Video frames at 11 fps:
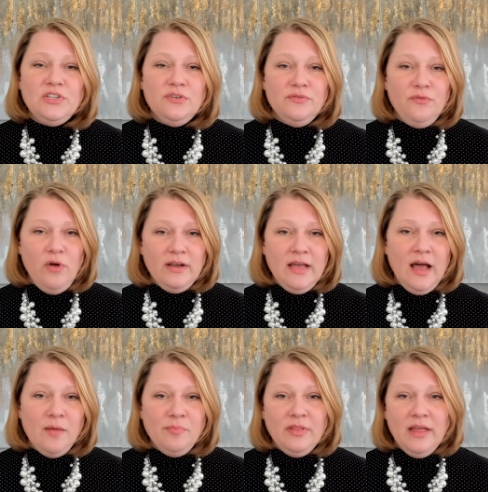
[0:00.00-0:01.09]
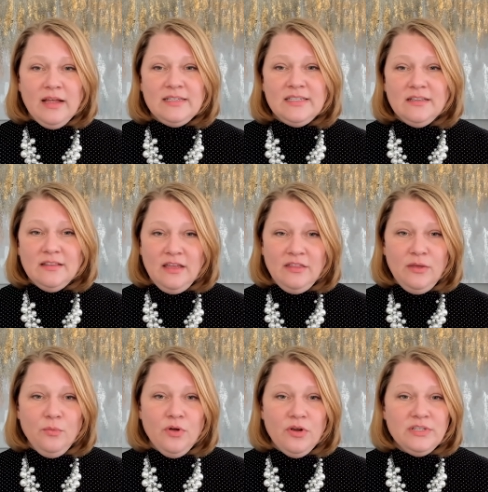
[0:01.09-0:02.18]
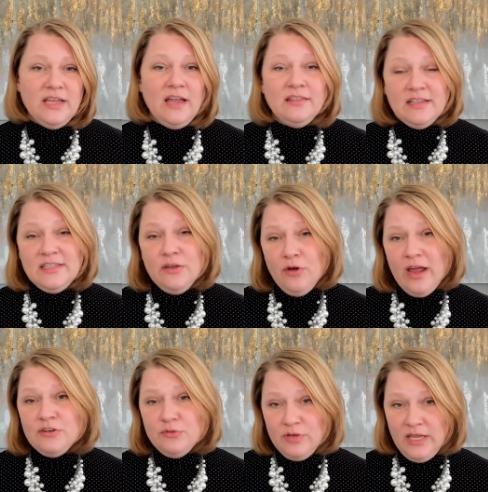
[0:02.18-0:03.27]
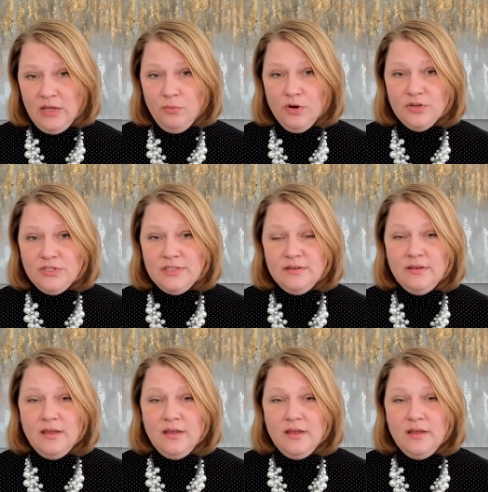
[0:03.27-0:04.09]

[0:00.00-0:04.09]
to avoid complex, lengthy words unless they are actual keywords.